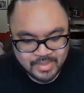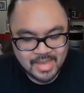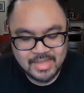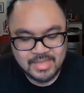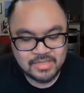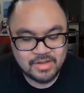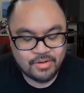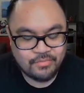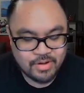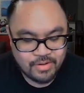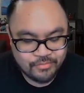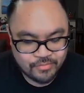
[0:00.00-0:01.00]
And this is our
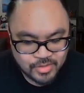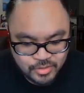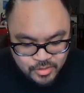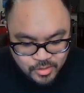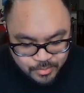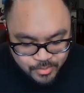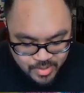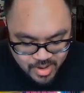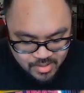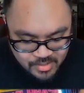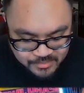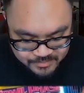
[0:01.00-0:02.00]
very first super
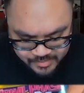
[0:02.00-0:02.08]
rare,